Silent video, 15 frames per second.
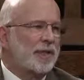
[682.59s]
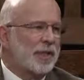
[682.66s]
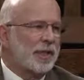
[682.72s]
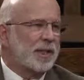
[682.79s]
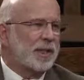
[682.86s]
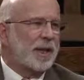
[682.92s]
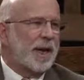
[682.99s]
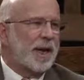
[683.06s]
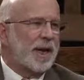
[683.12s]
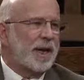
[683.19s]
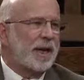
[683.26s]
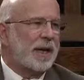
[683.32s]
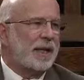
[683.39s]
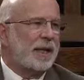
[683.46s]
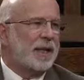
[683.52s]
a
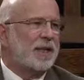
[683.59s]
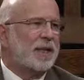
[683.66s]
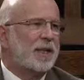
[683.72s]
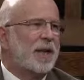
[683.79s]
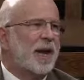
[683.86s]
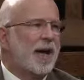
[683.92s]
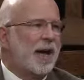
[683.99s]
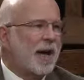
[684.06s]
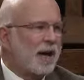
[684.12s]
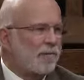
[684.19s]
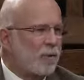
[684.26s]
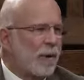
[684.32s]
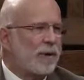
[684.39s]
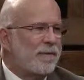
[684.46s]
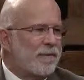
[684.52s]
society that did not have
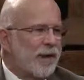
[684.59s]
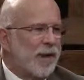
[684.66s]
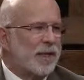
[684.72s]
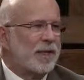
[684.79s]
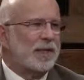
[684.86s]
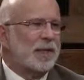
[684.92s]
one faith